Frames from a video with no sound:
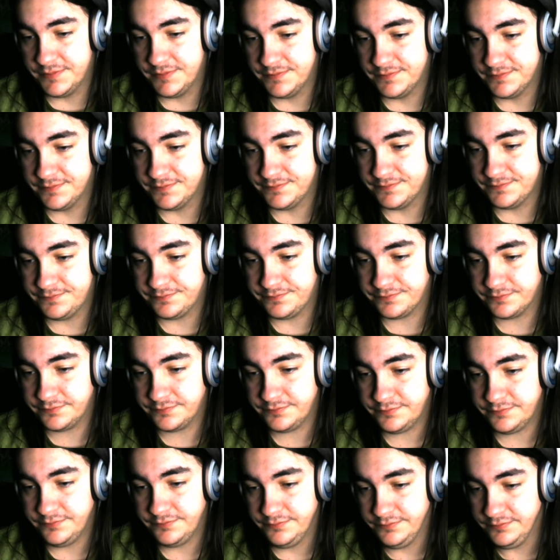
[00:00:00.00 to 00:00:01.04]

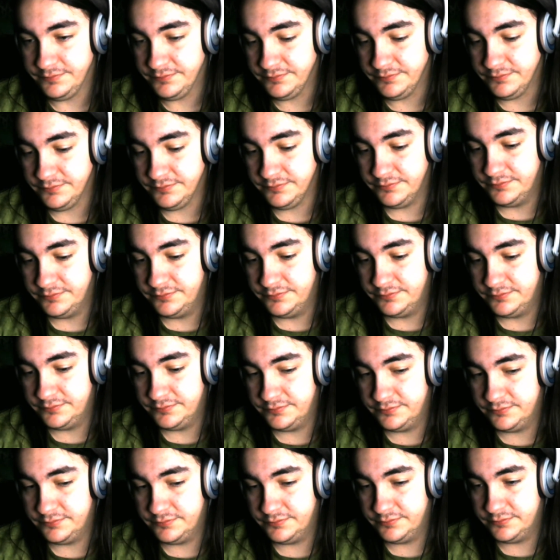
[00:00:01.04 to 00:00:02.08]

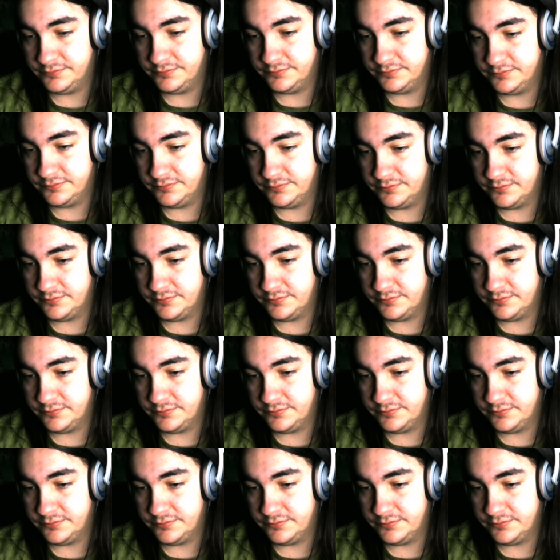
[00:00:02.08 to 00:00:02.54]
No one is speaking in this clip.